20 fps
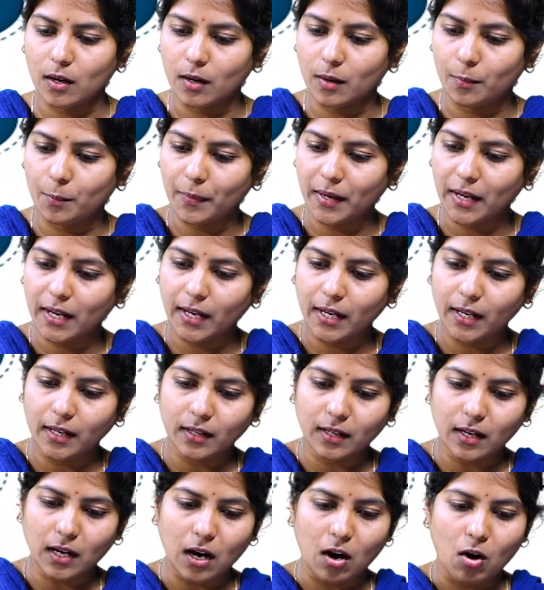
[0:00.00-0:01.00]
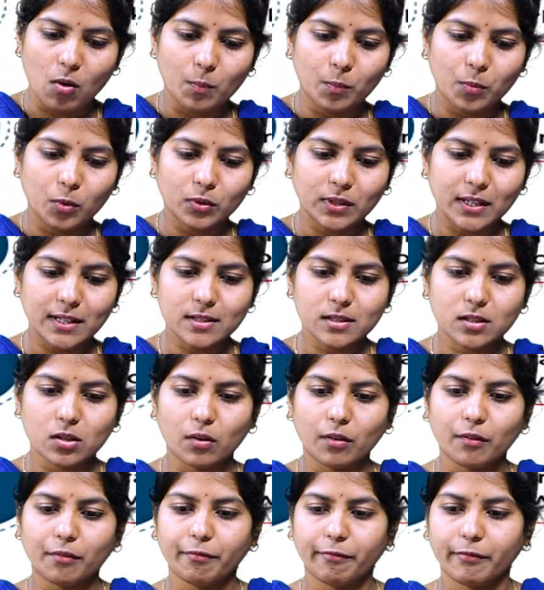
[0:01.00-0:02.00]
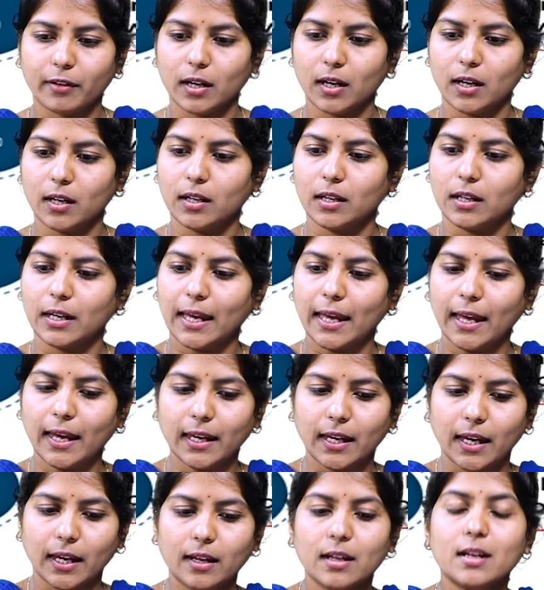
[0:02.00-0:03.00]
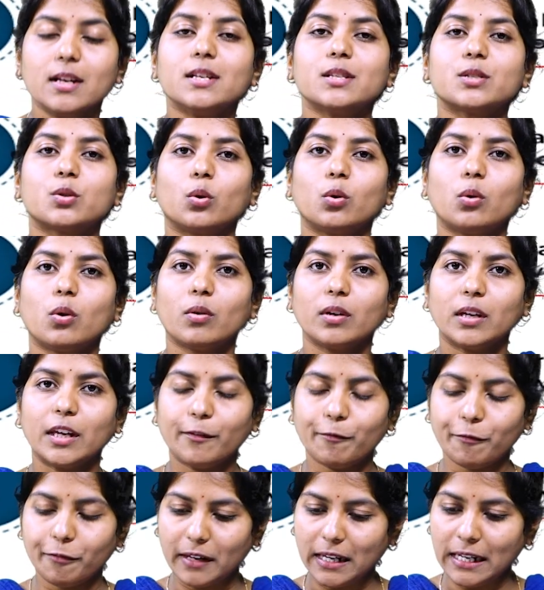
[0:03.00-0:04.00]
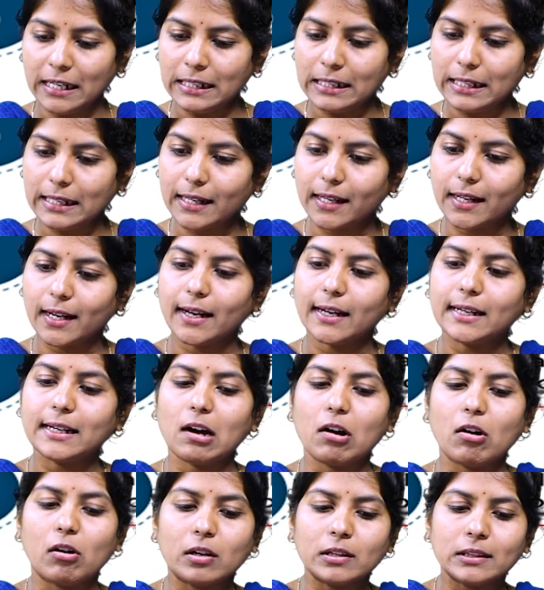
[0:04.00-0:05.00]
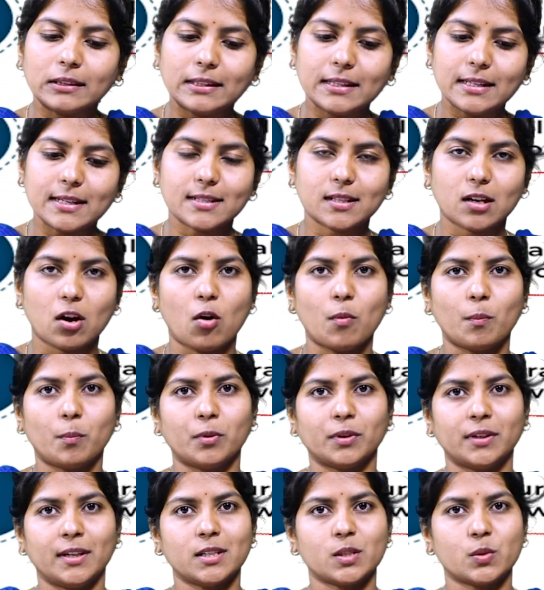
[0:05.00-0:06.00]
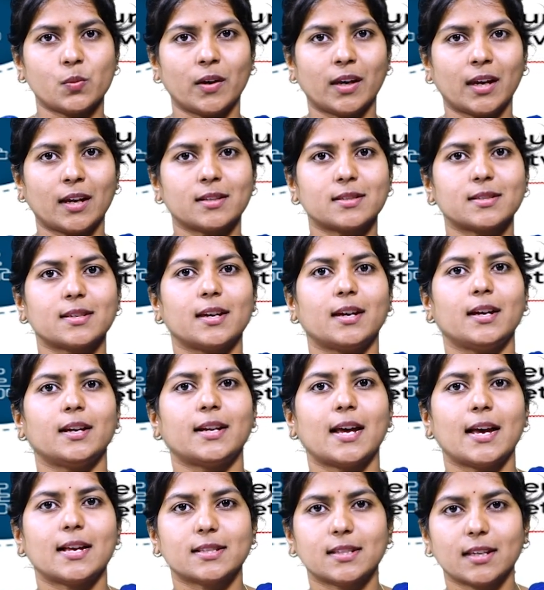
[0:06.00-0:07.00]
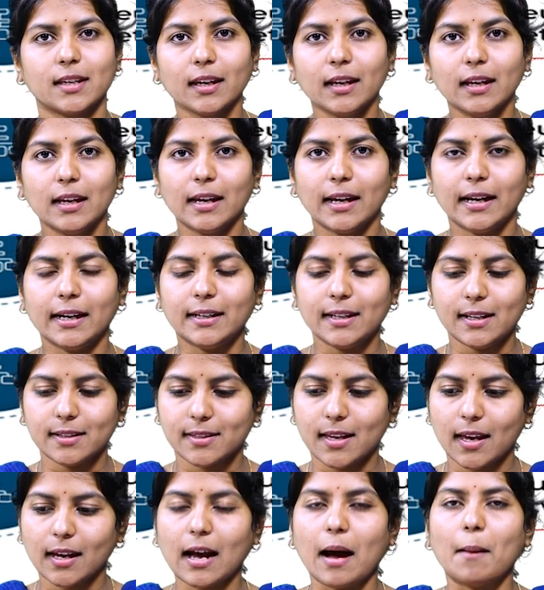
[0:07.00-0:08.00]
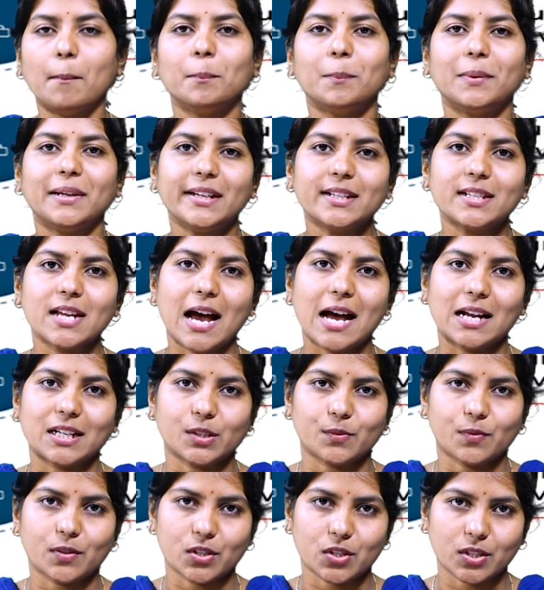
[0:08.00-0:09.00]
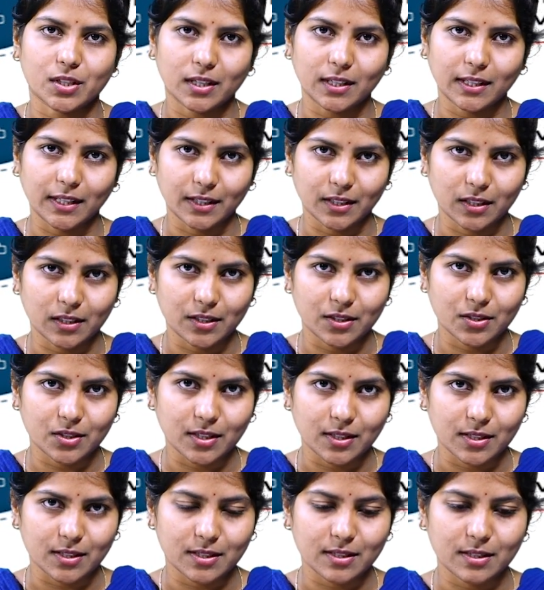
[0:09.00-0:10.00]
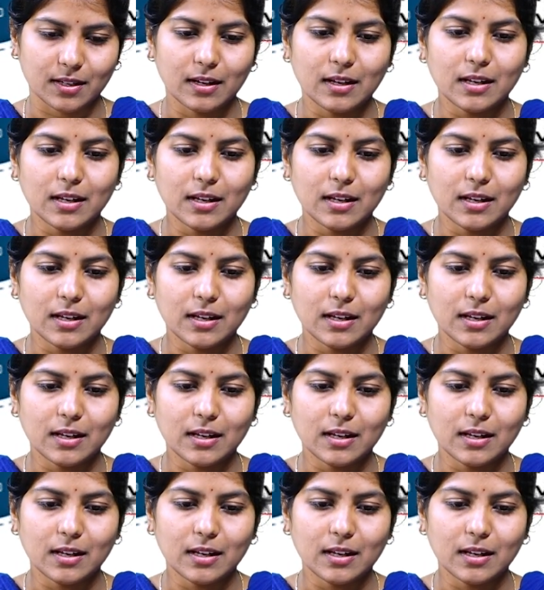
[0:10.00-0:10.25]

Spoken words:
main components of AI. So if we integrate all these components, we can say it is a complete artificial intelligence.